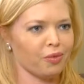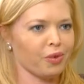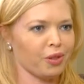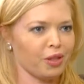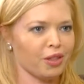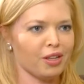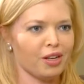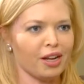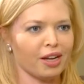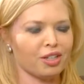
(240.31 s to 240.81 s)

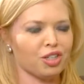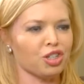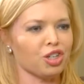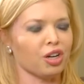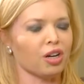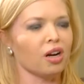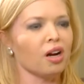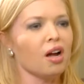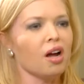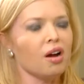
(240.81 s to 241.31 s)
within the next
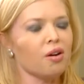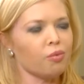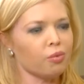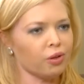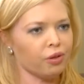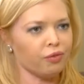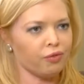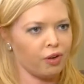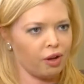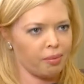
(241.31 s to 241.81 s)
year,
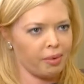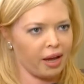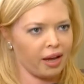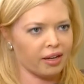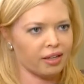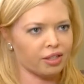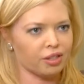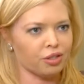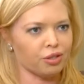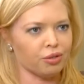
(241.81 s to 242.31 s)
we'll fall
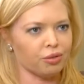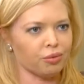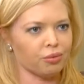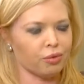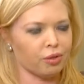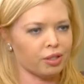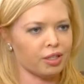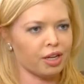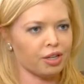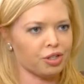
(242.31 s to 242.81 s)
back into
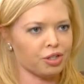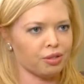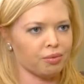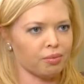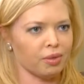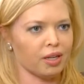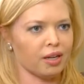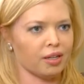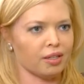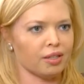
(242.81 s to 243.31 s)
recession
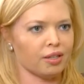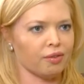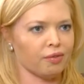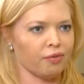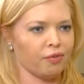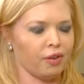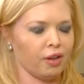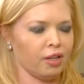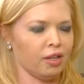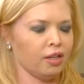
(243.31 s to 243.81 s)
because of
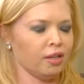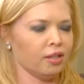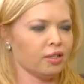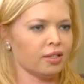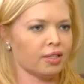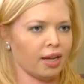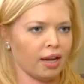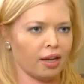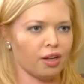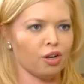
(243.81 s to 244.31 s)
a uh,
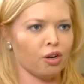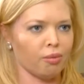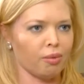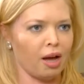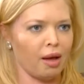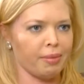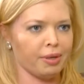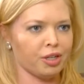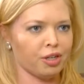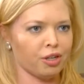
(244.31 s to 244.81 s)
2nd mm-hmm. Obama